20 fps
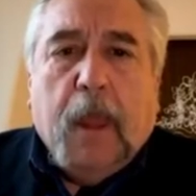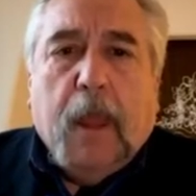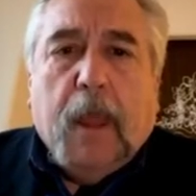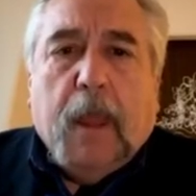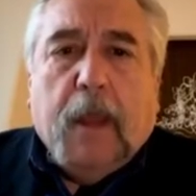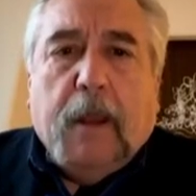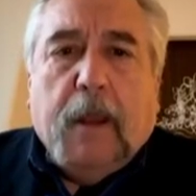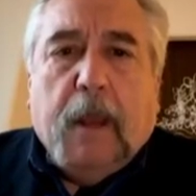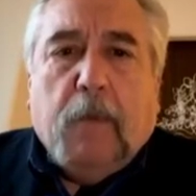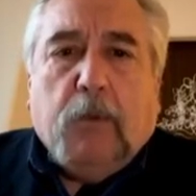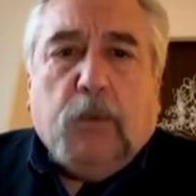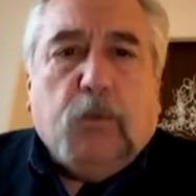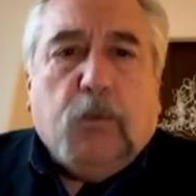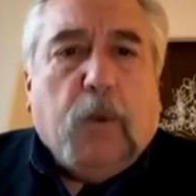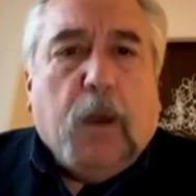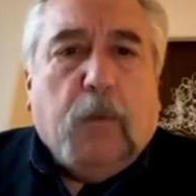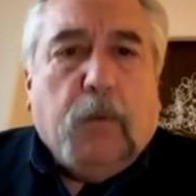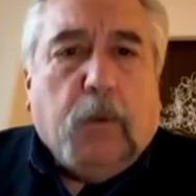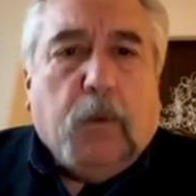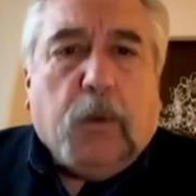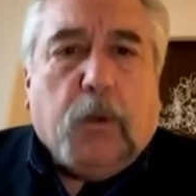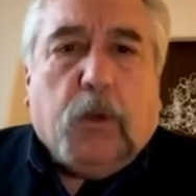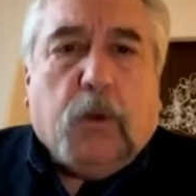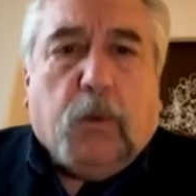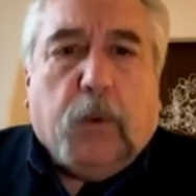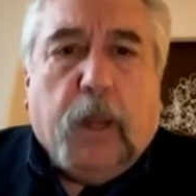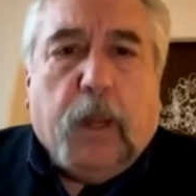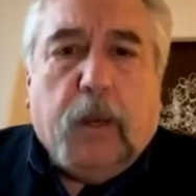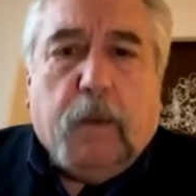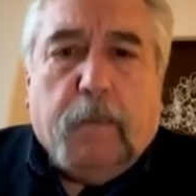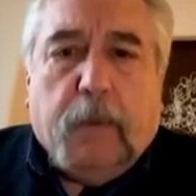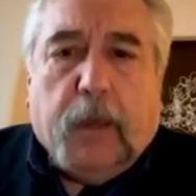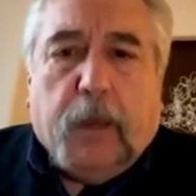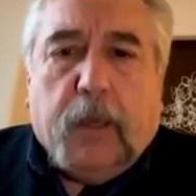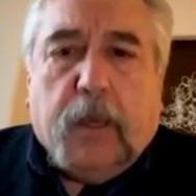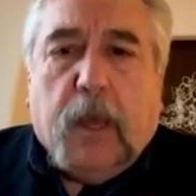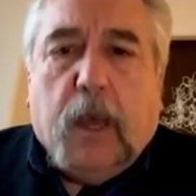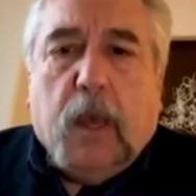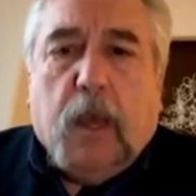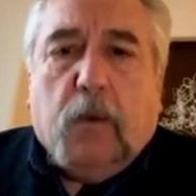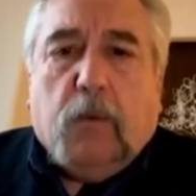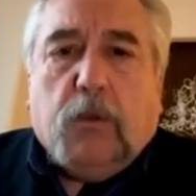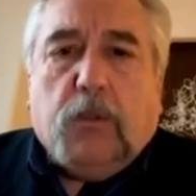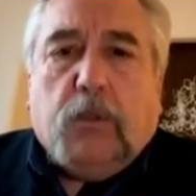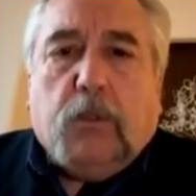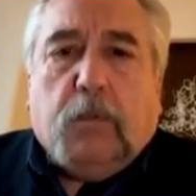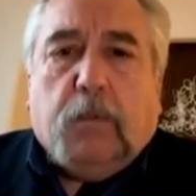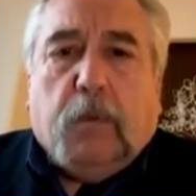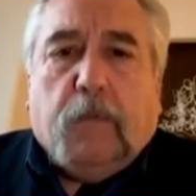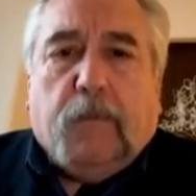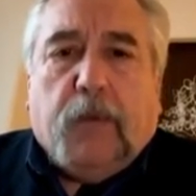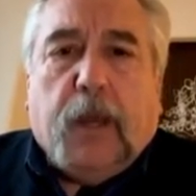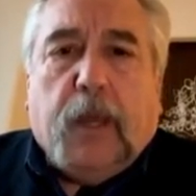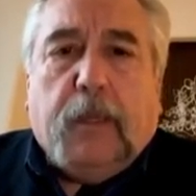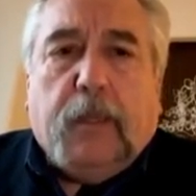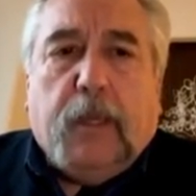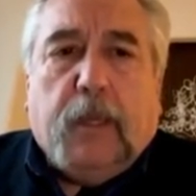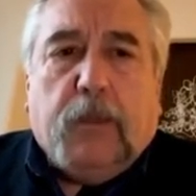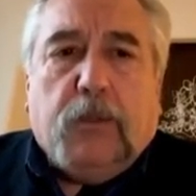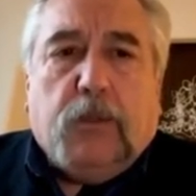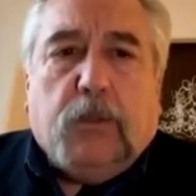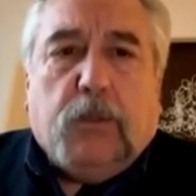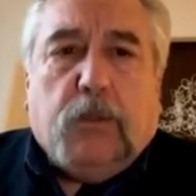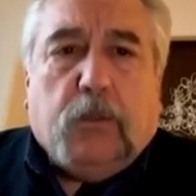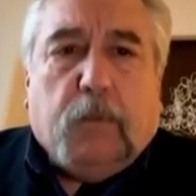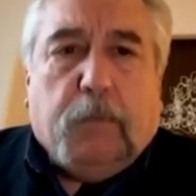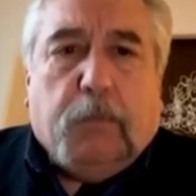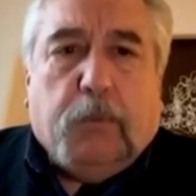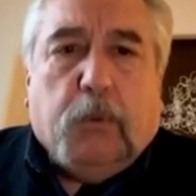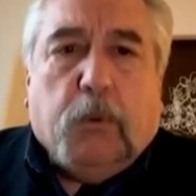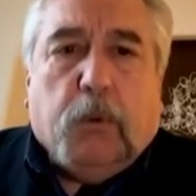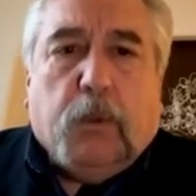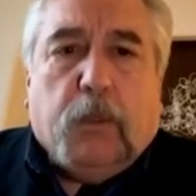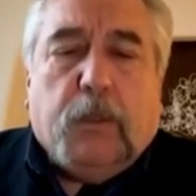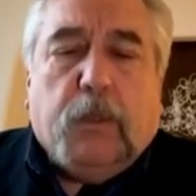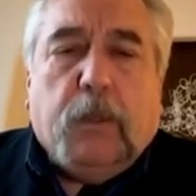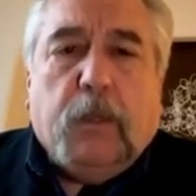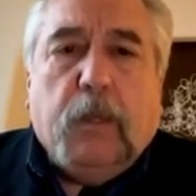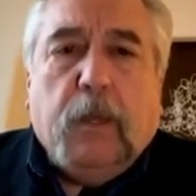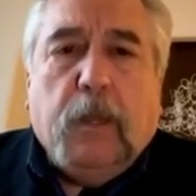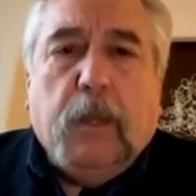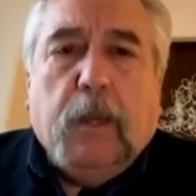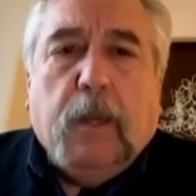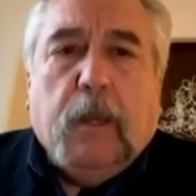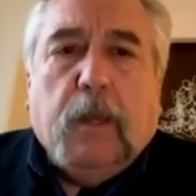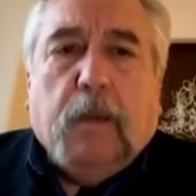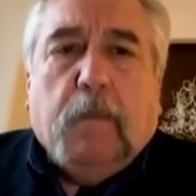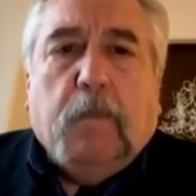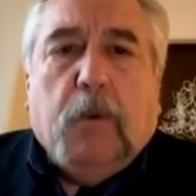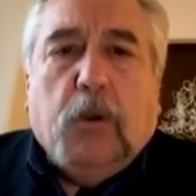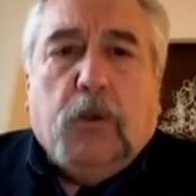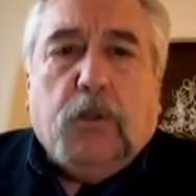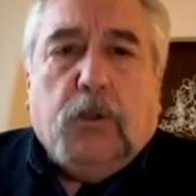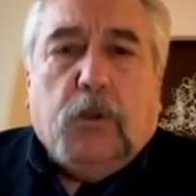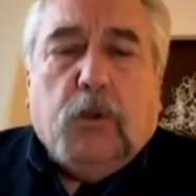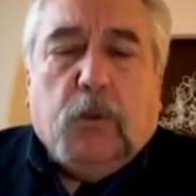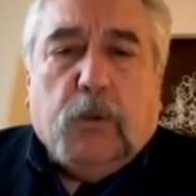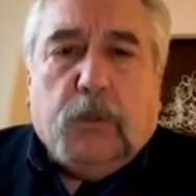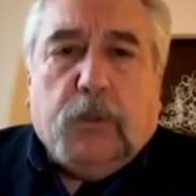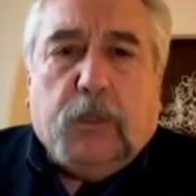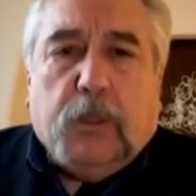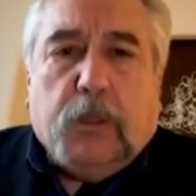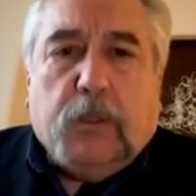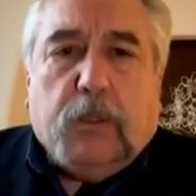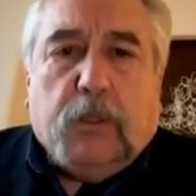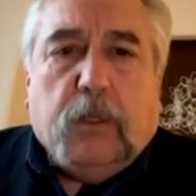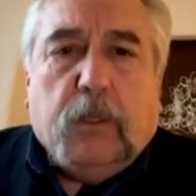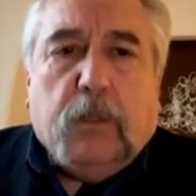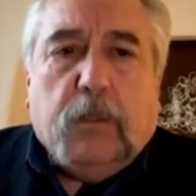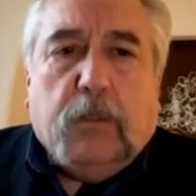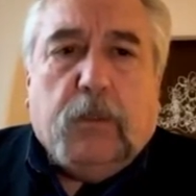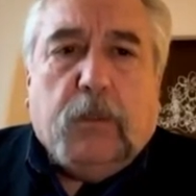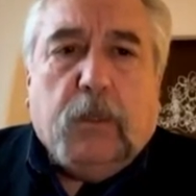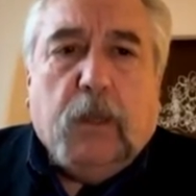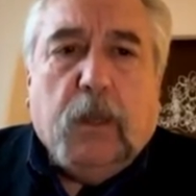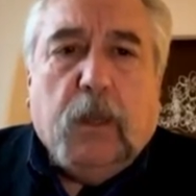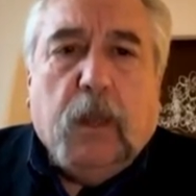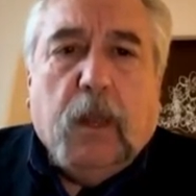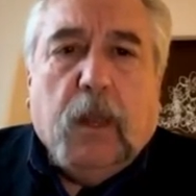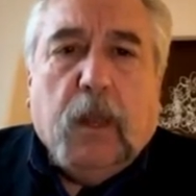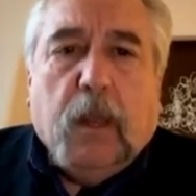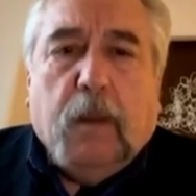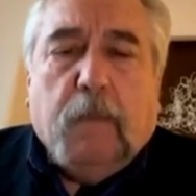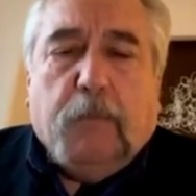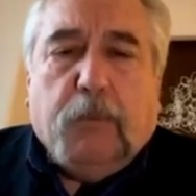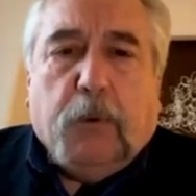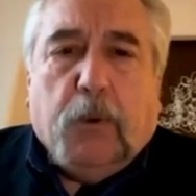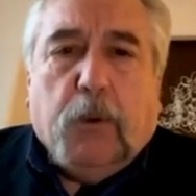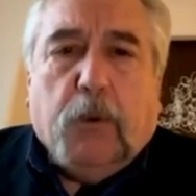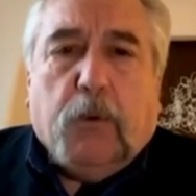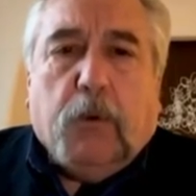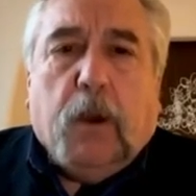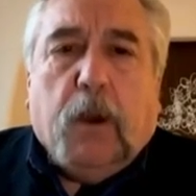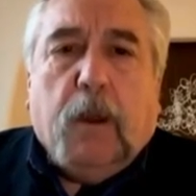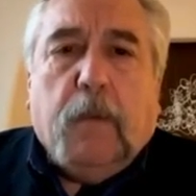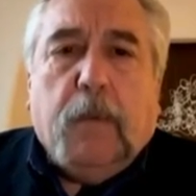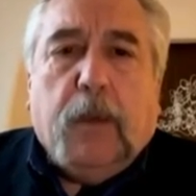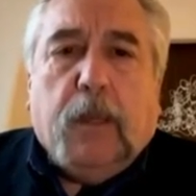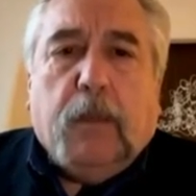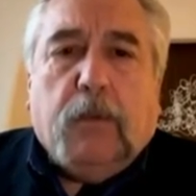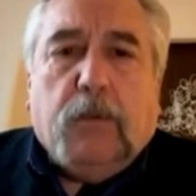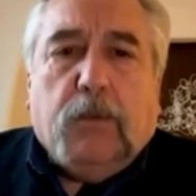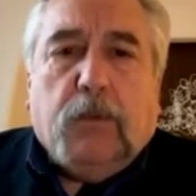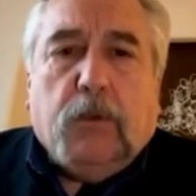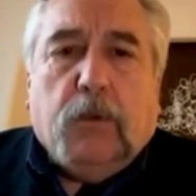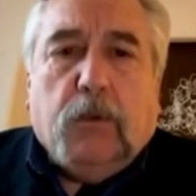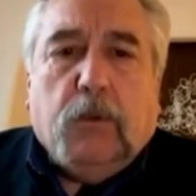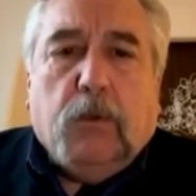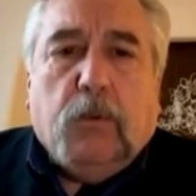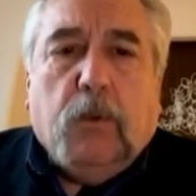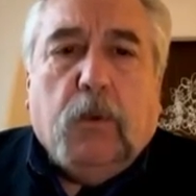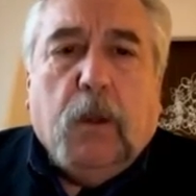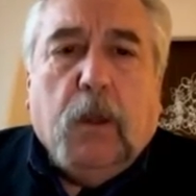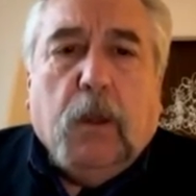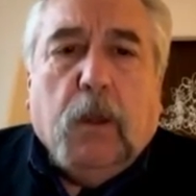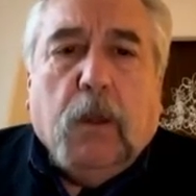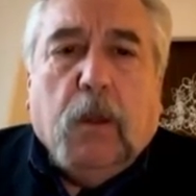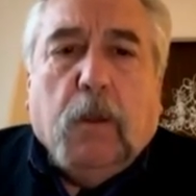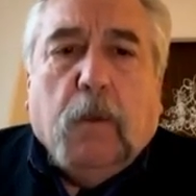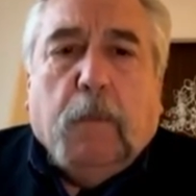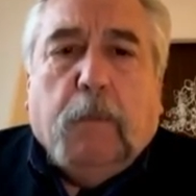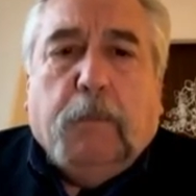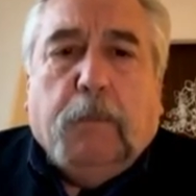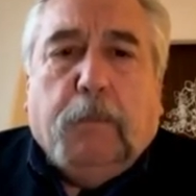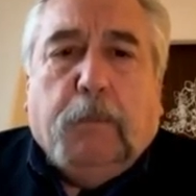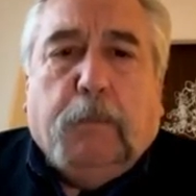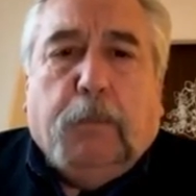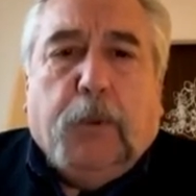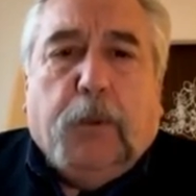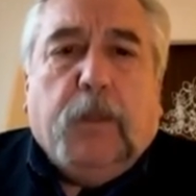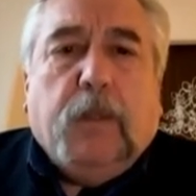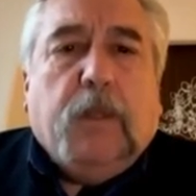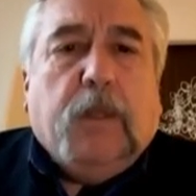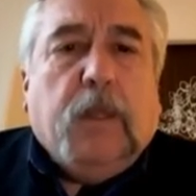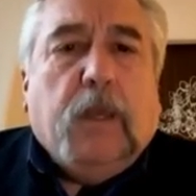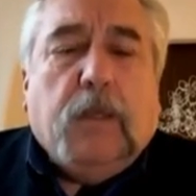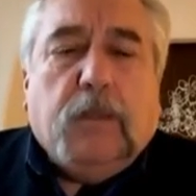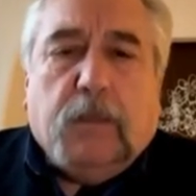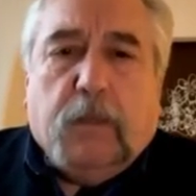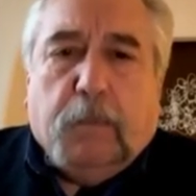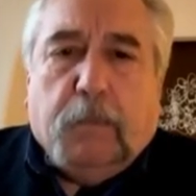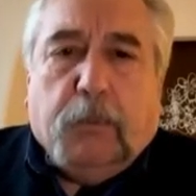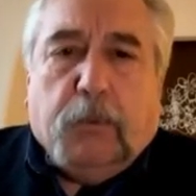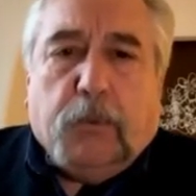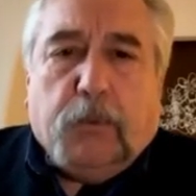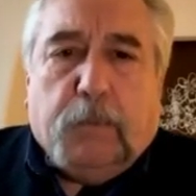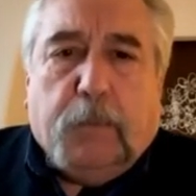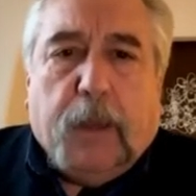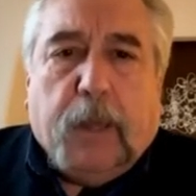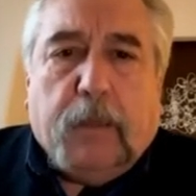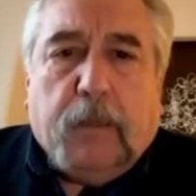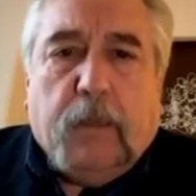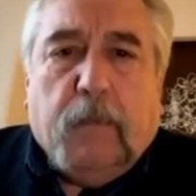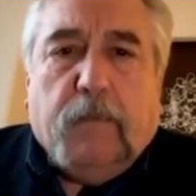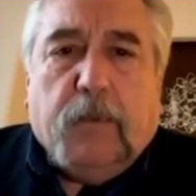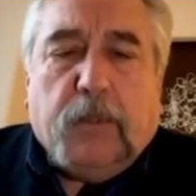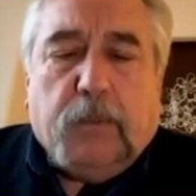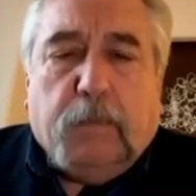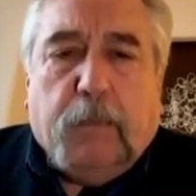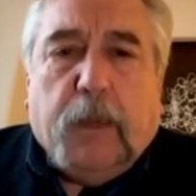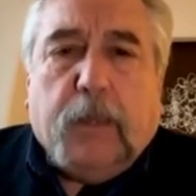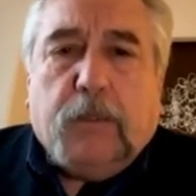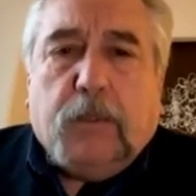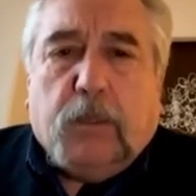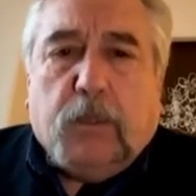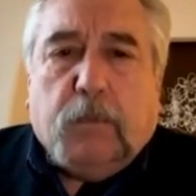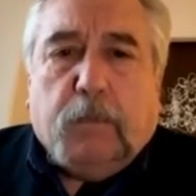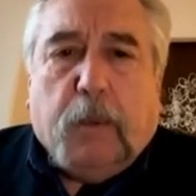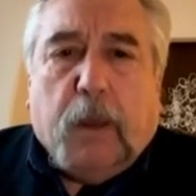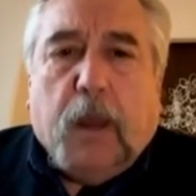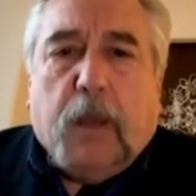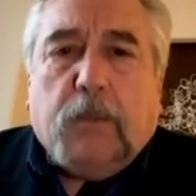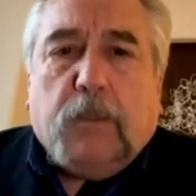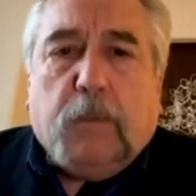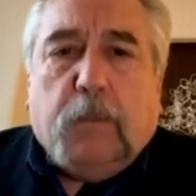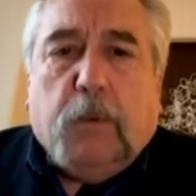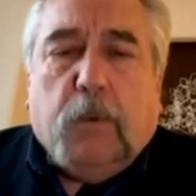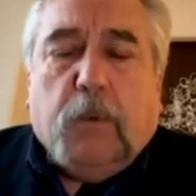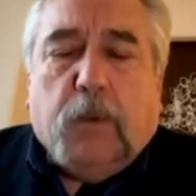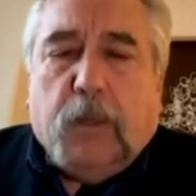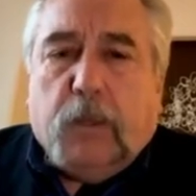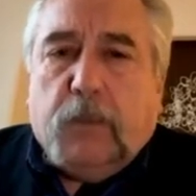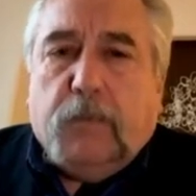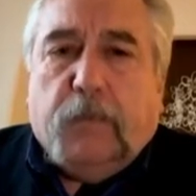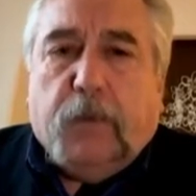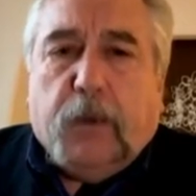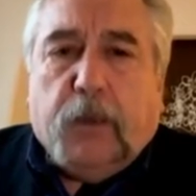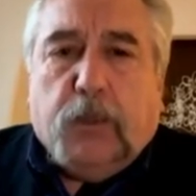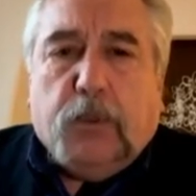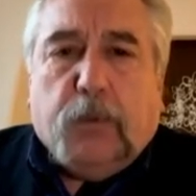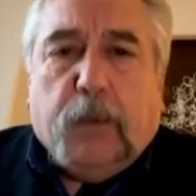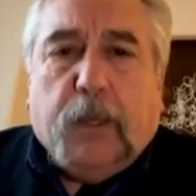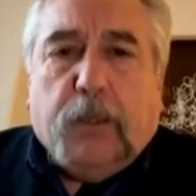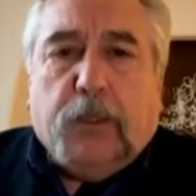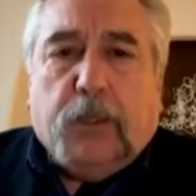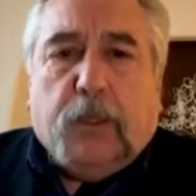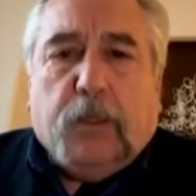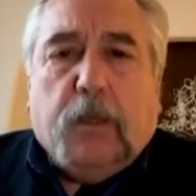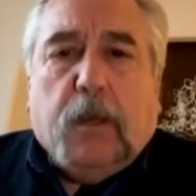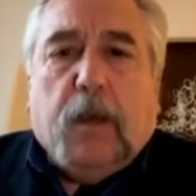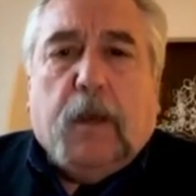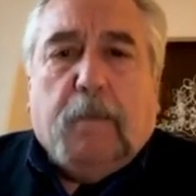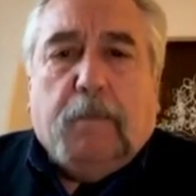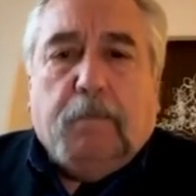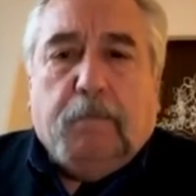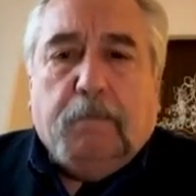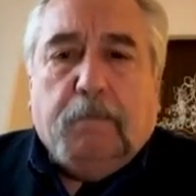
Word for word: and that was why we were created by Congress to provide that support, emotional assistance, and programming to put things in perspective as best as possible in this very tragic time.